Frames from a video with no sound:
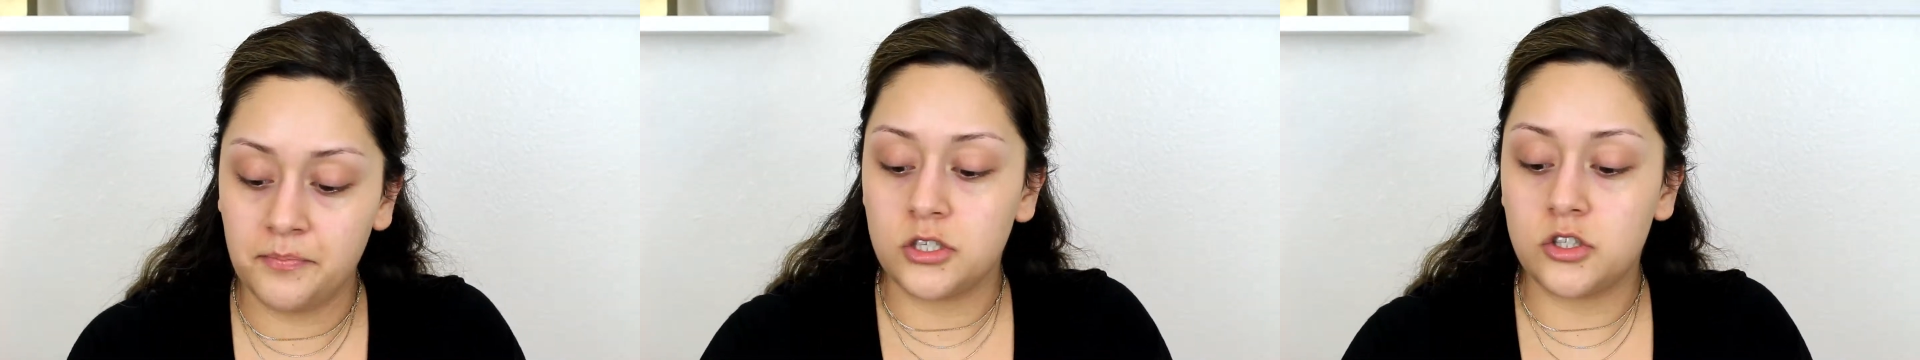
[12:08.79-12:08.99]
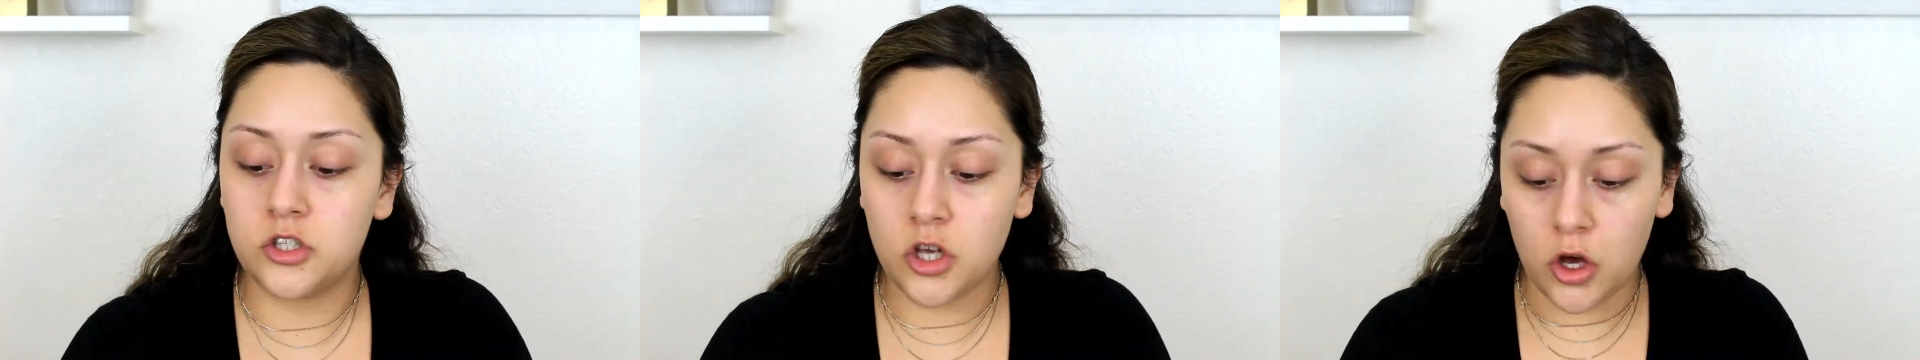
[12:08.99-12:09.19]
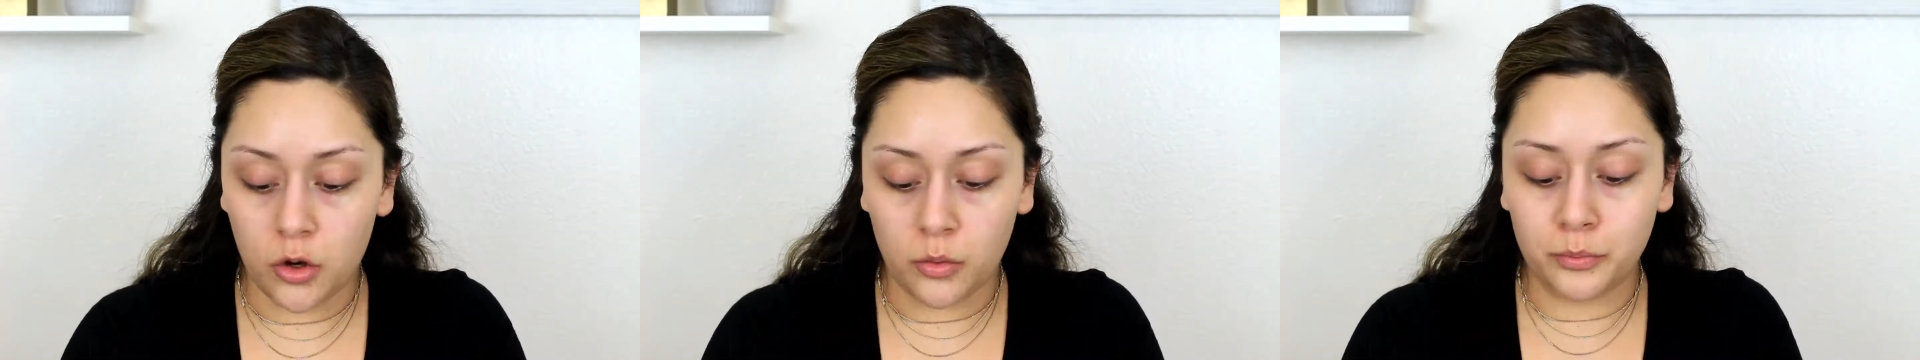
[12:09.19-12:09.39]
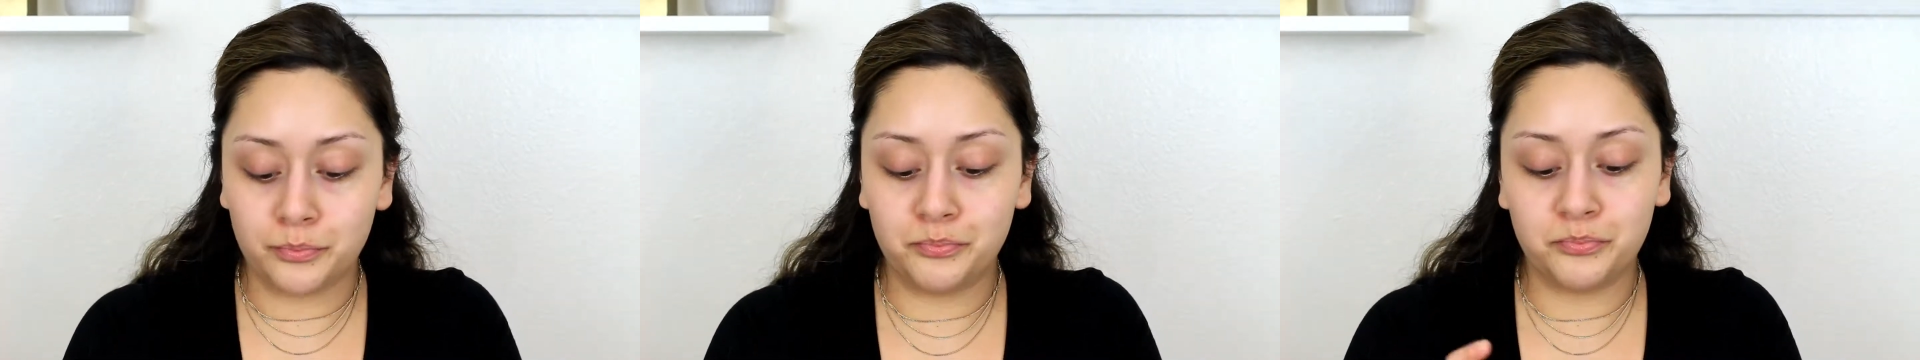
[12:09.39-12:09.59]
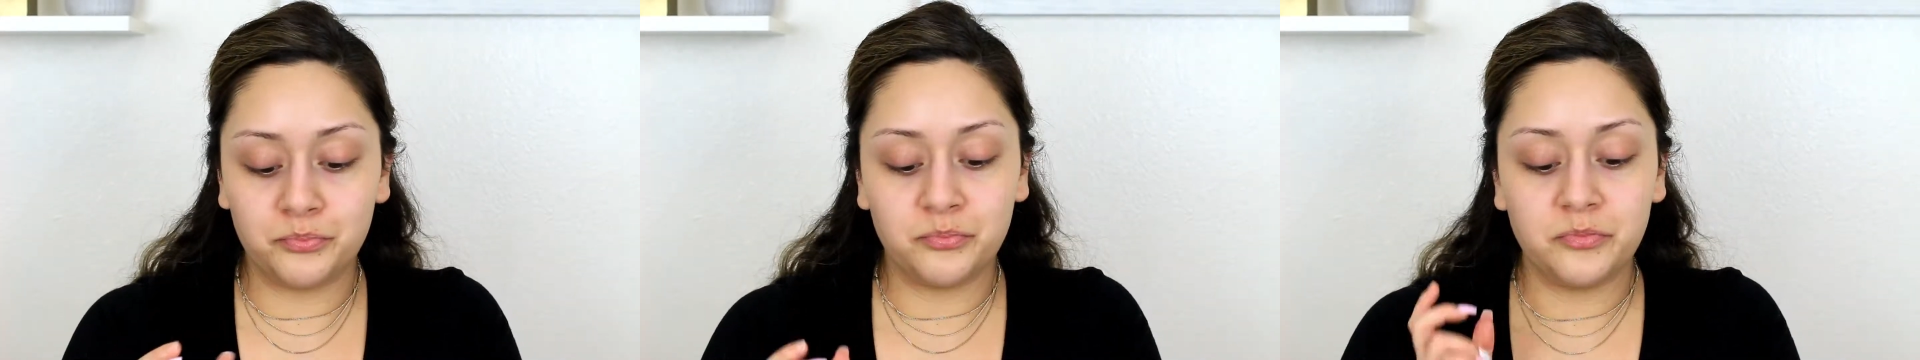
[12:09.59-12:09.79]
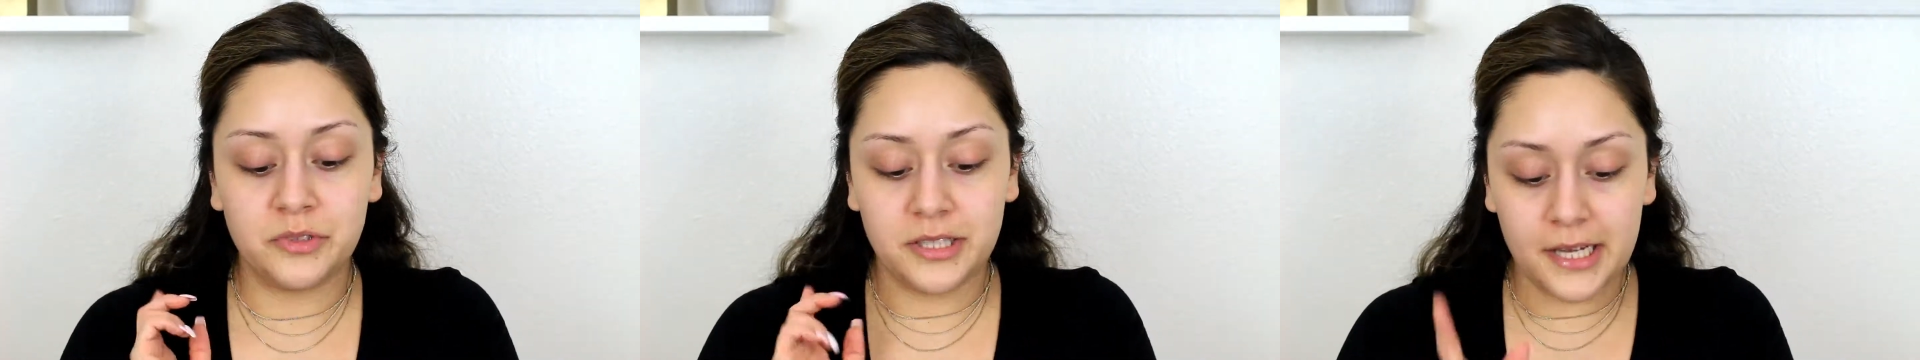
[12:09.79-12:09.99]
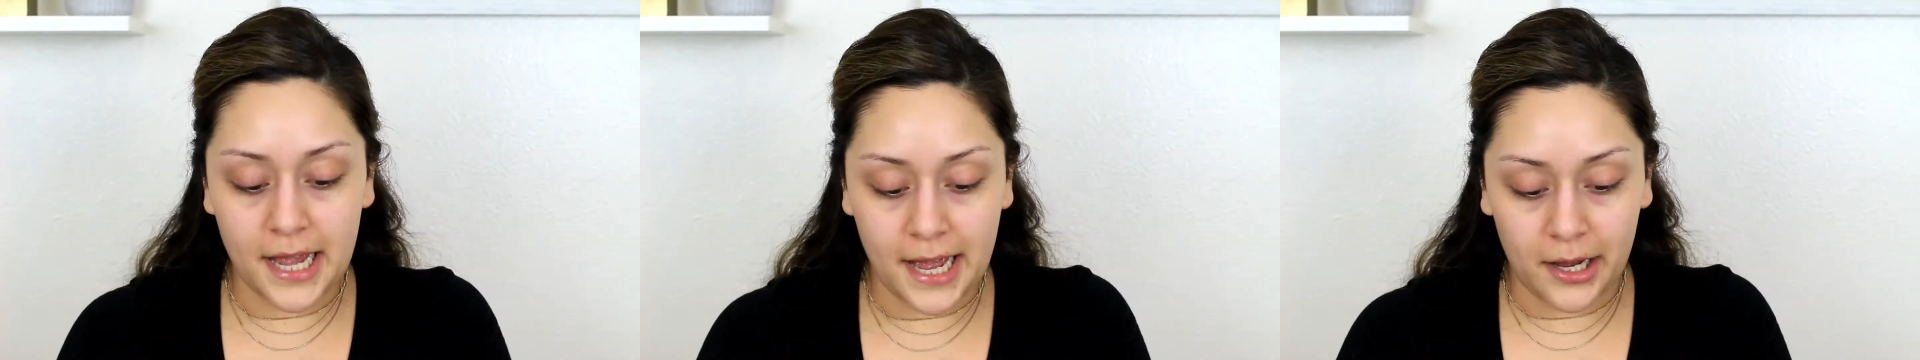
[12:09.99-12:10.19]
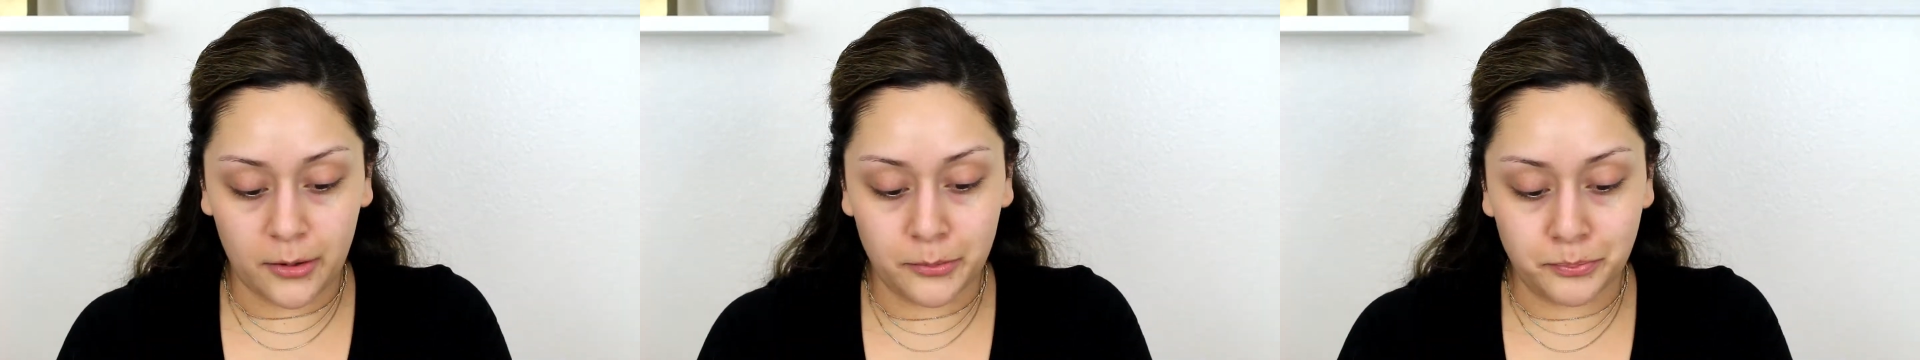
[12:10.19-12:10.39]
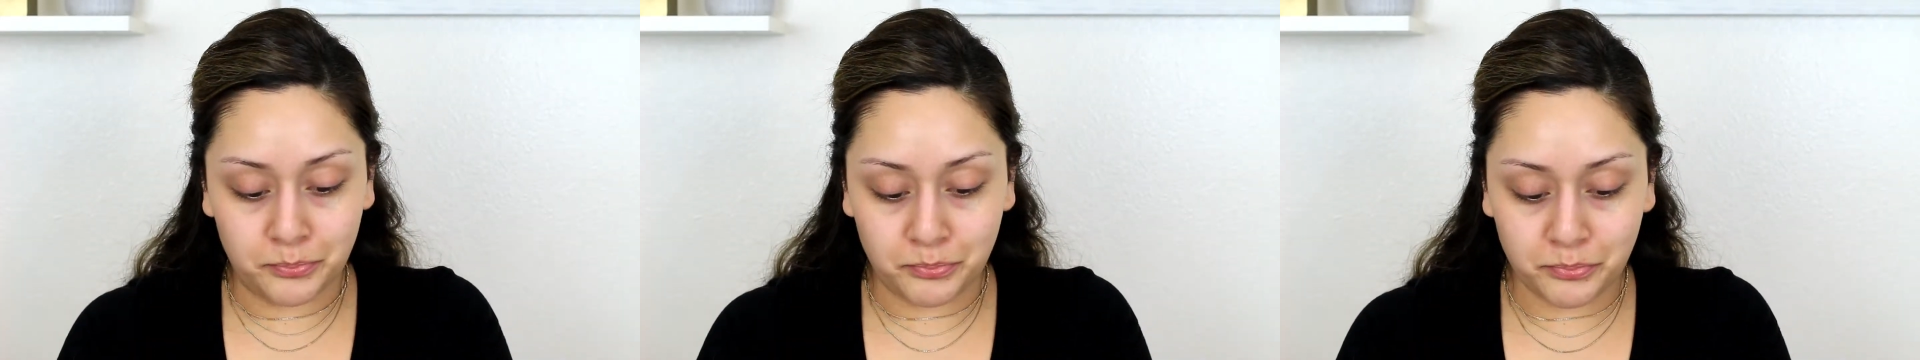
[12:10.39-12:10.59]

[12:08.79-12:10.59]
So now,